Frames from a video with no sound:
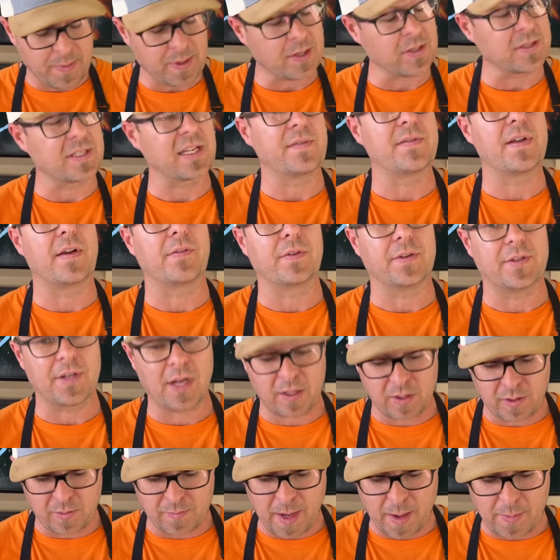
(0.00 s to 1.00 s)
because I've never done
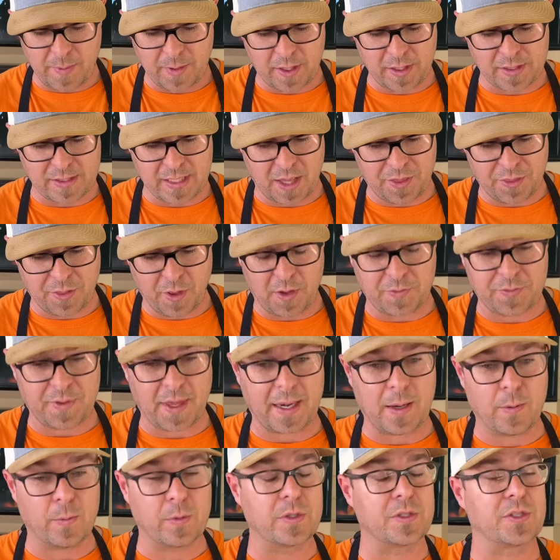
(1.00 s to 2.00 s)
them. Maybe because I thought that
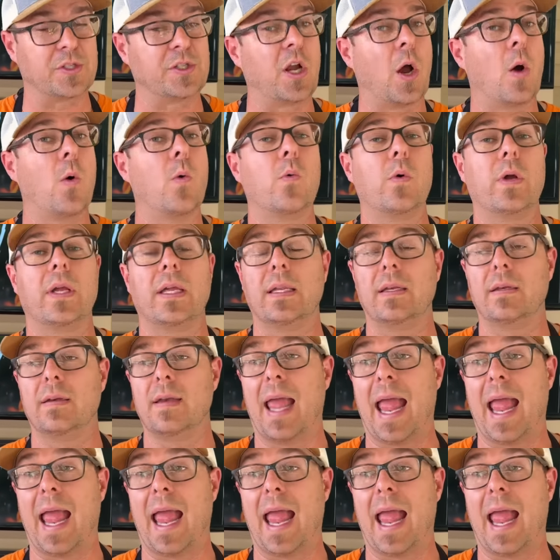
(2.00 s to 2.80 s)
it was going